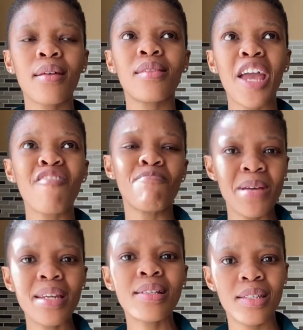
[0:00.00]
they've been
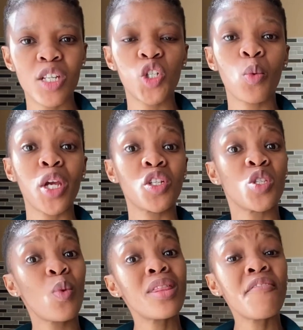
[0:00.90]
in situations
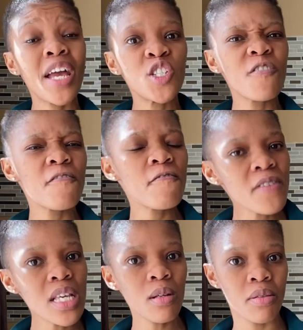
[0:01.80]
where they've had to
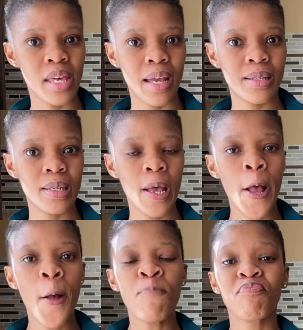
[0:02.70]
feel that
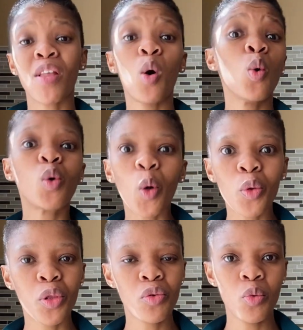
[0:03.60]
or go
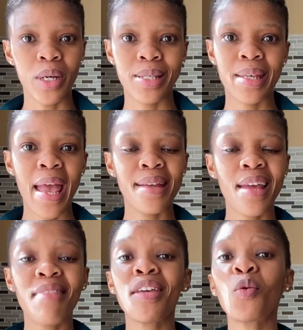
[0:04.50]
through it, and
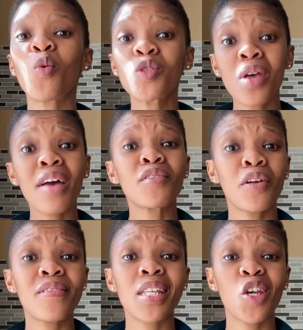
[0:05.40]
then also have
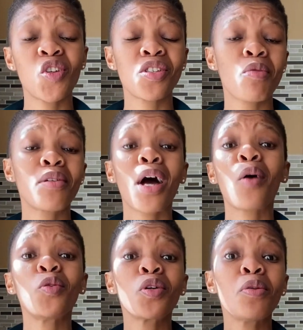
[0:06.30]
conversations around how
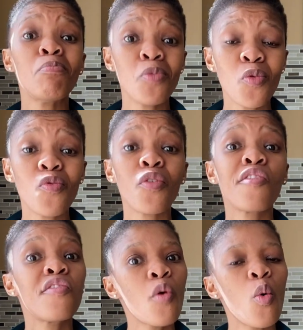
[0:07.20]
you can move
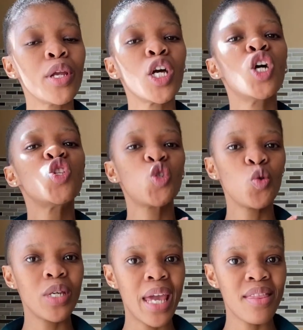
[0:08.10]
forward
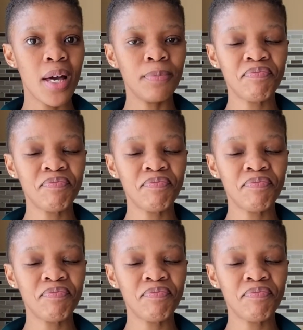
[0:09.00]
together